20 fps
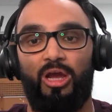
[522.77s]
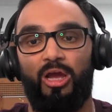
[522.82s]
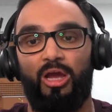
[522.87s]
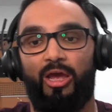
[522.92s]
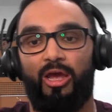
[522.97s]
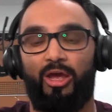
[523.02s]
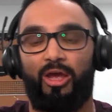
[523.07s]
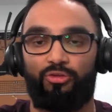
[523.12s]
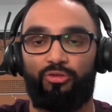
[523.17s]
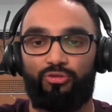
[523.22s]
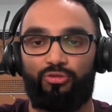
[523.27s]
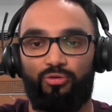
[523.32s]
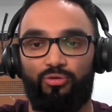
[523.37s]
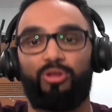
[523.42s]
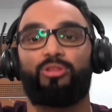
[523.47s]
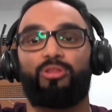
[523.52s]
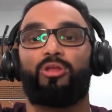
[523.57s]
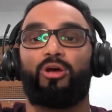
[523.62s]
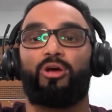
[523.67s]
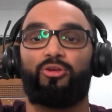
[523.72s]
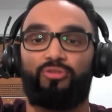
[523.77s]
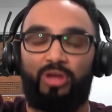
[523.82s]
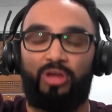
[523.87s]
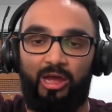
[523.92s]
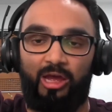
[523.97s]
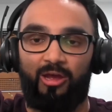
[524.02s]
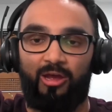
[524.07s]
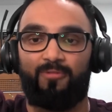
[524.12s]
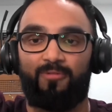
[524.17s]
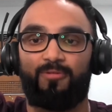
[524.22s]
And so it does
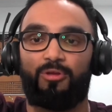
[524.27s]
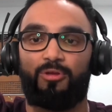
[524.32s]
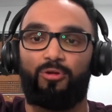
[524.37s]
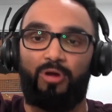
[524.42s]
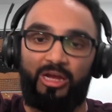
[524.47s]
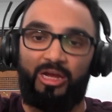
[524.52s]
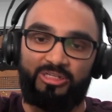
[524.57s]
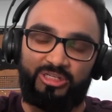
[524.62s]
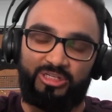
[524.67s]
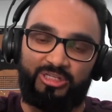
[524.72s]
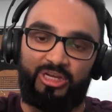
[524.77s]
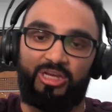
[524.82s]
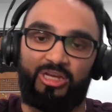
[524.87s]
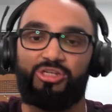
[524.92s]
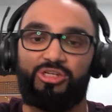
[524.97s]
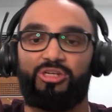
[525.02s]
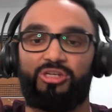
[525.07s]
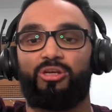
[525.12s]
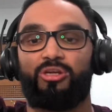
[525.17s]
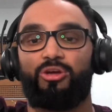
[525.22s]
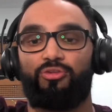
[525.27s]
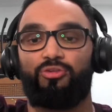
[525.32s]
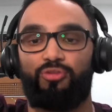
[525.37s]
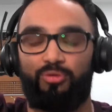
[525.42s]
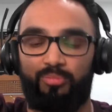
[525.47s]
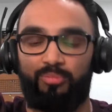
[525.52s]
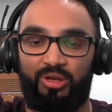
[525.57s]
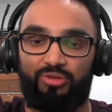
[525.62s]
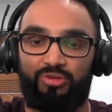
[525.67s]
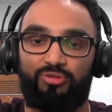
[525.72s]
have, agitation because you're
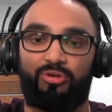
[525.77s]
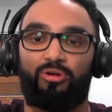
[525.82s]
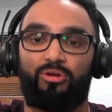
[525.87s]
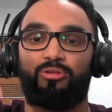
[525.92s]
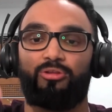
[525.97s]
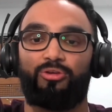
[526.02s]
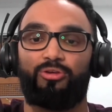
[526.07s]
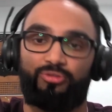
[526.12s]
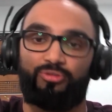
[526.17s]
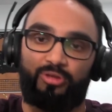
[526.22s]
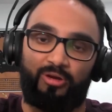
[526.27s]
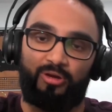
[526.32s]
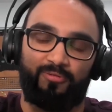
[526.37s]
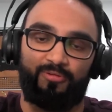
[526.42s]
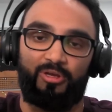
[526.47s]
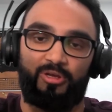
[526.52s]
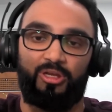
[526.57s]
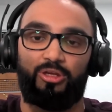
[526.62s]
mixing all this stuff in.